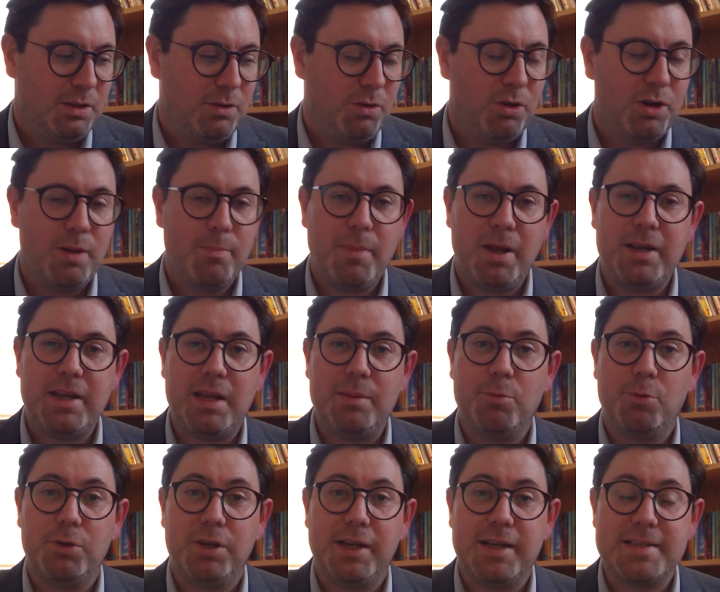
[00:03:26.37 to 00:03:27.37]
On a Monday
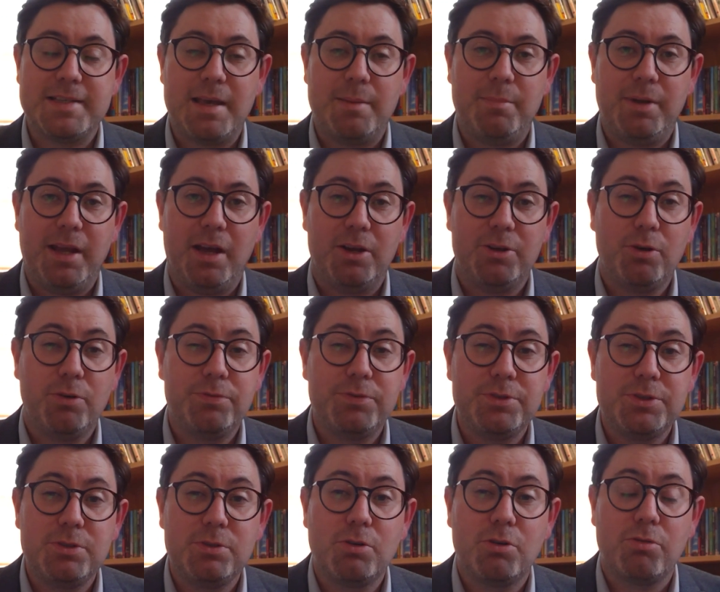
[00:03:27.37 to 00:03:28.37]
morning assembly, I'd
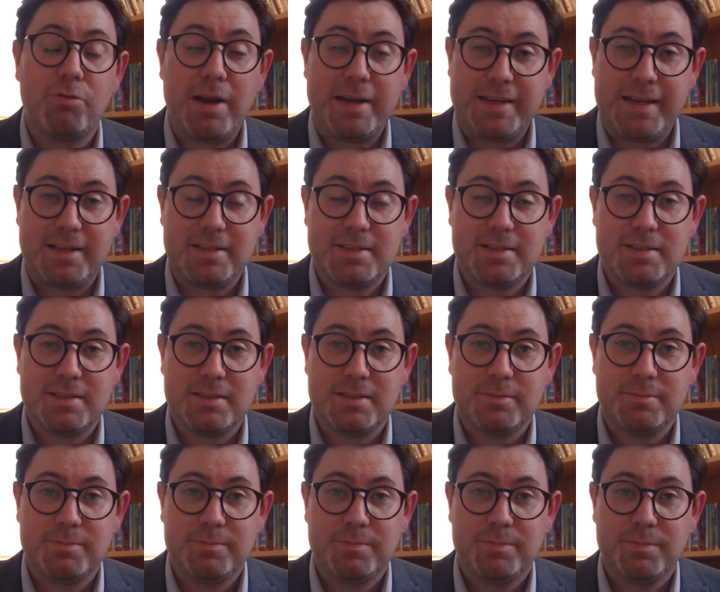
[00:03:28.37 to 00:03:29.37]
often do credits.
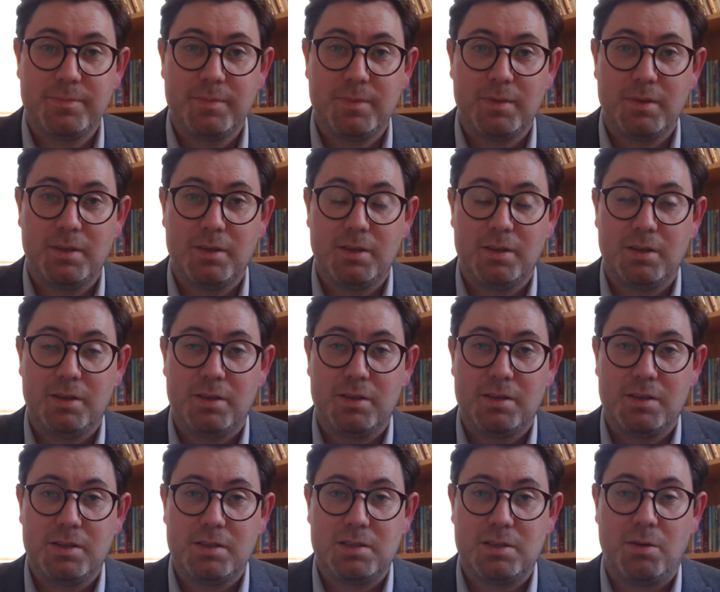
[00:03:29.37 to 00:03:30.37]

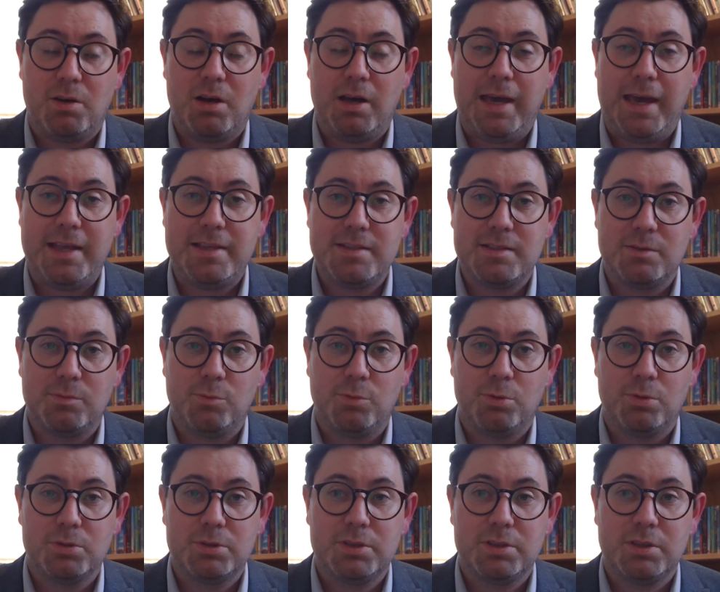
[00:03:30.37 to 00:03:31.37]
So our Heads
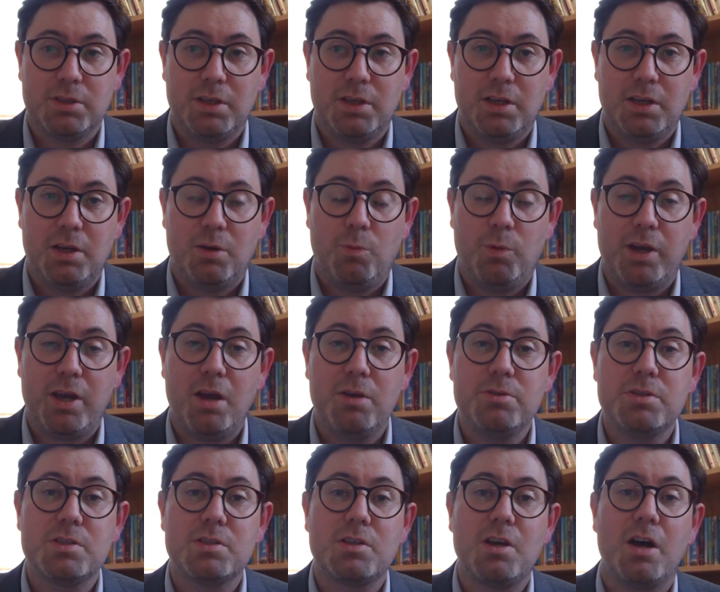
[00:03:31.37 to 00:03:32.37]
Award. We're
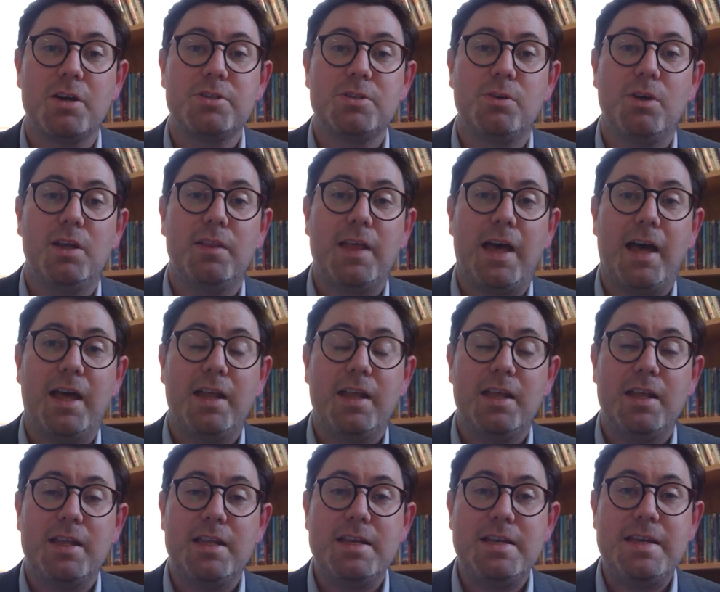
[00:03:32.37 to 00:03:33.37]
going to start doing that
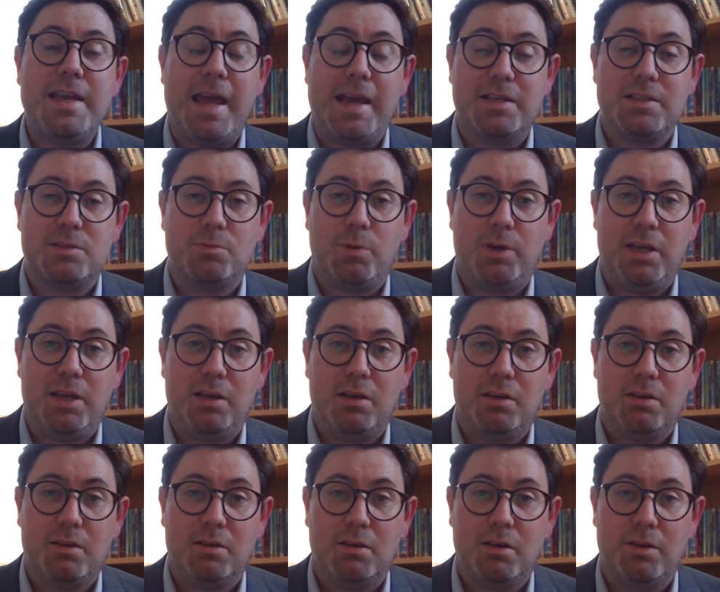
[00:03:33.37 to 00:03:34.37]
next
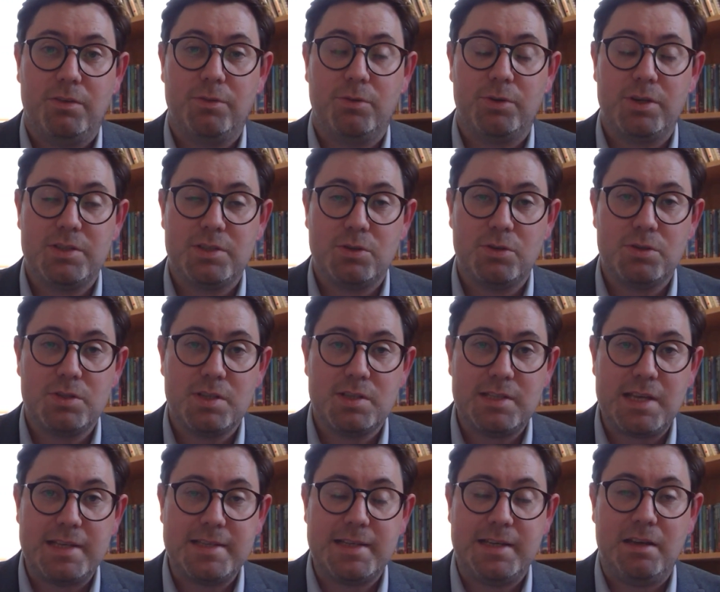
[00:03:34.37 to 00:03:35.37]
week. I thought it's good to
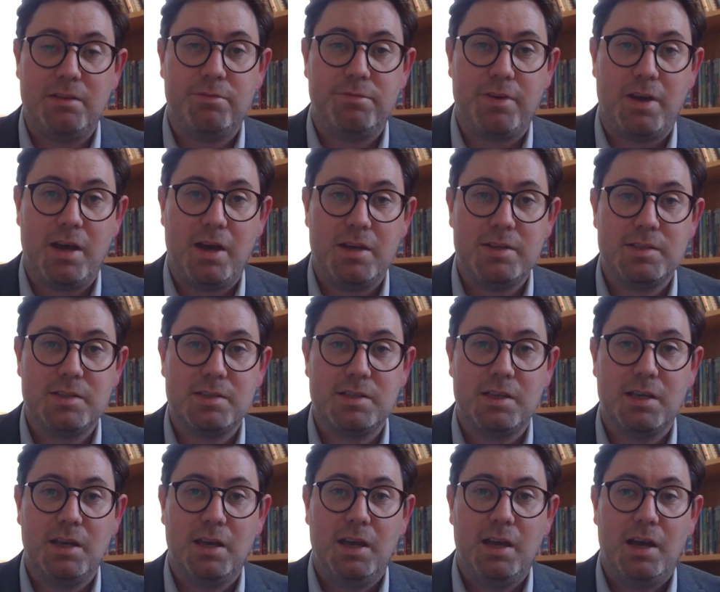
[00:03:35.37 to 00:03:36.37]
settle in
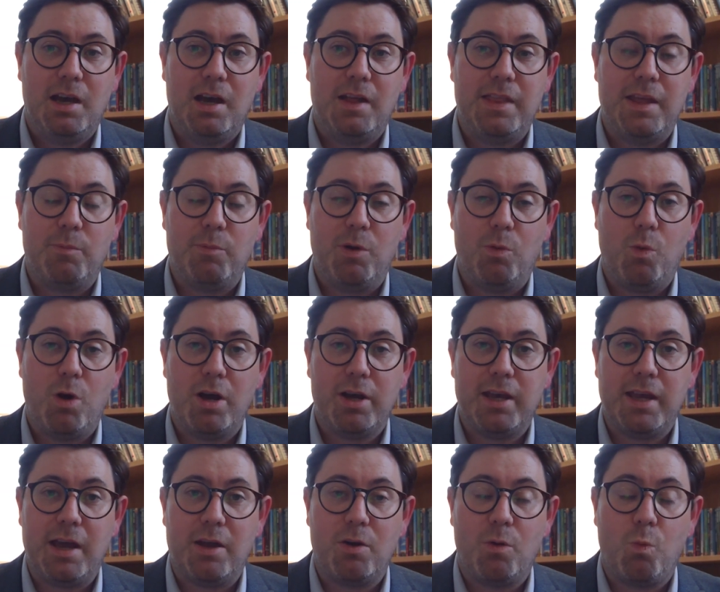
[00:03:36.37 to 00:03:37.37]
first, and then we're
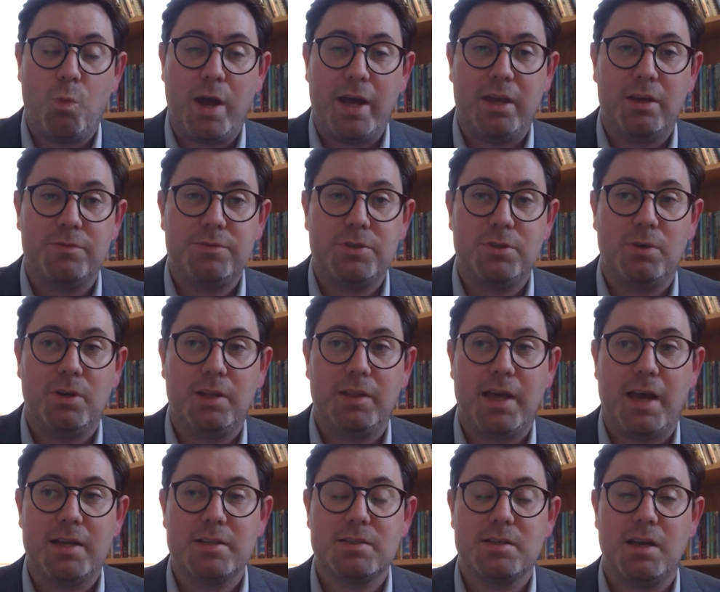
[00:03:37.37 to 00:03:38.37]
working out a way of doing
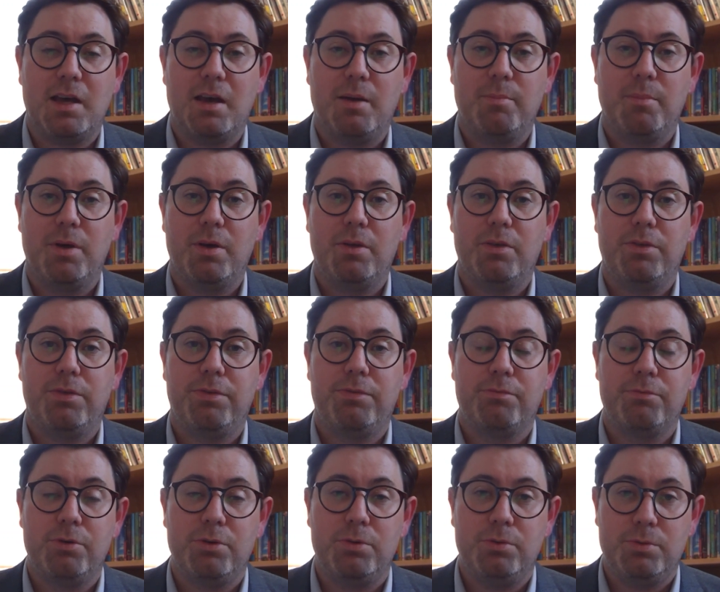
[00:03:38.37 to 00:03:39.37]
that
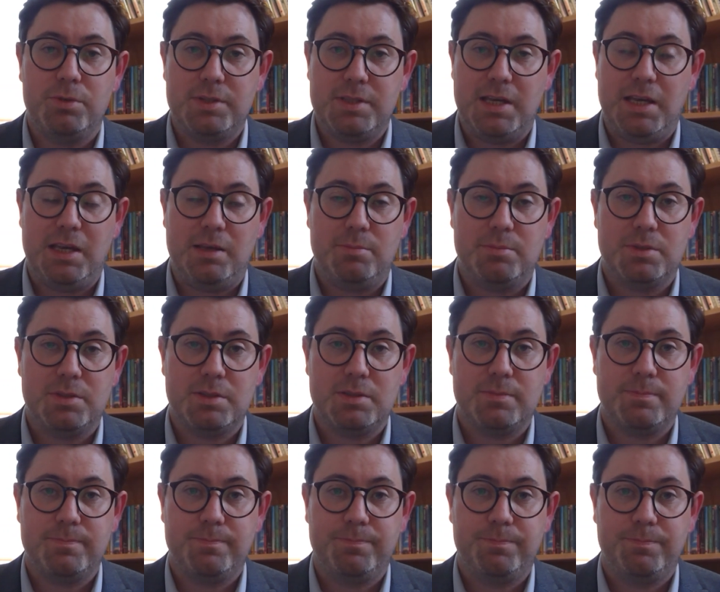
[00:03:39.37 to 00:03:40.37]
through Teams.